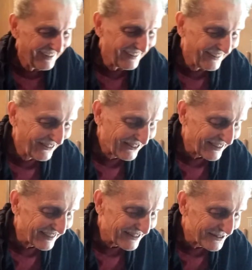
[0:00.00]

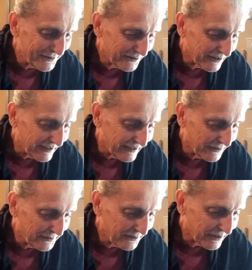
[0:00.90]
Okay, okay,
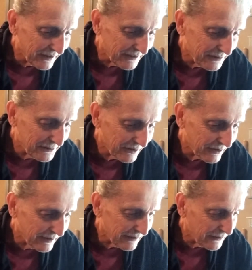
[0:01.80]
okay,
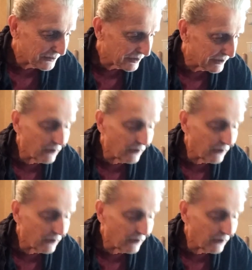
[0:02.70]
okay, okay.